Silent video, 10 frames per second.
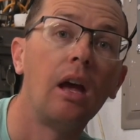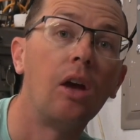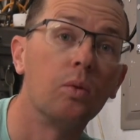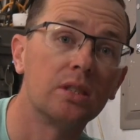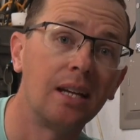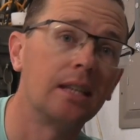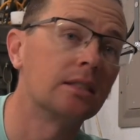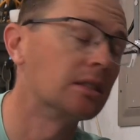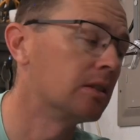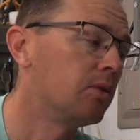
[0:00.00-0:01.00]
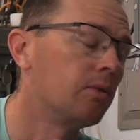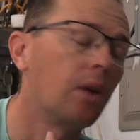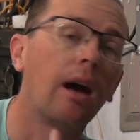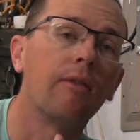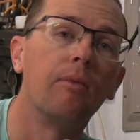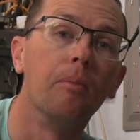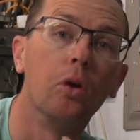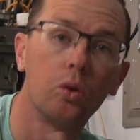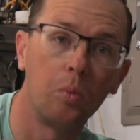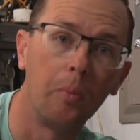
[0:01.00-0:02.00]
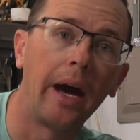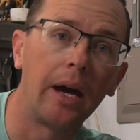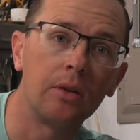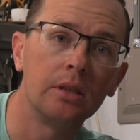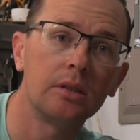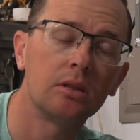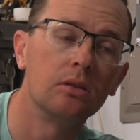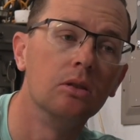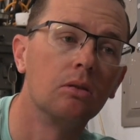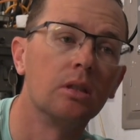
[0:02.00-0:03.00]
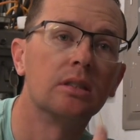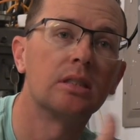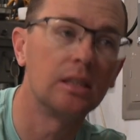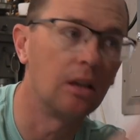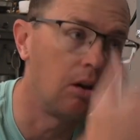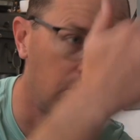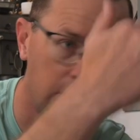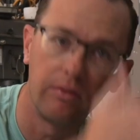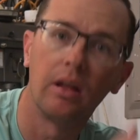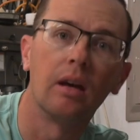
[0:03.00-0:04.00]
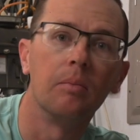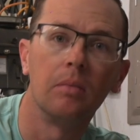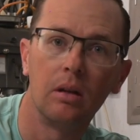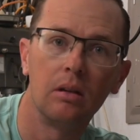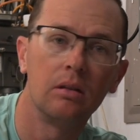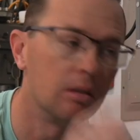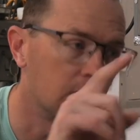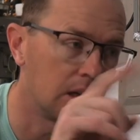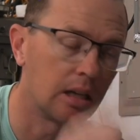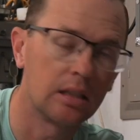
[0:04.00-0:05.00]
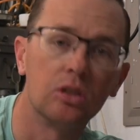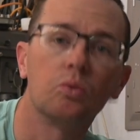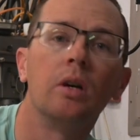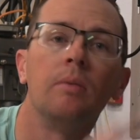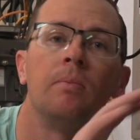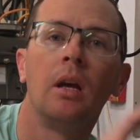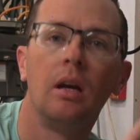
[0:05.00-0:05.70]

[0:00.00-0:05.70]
And what's nice is if you've got multiple batteries, you can see all of them, you know, connect to each one,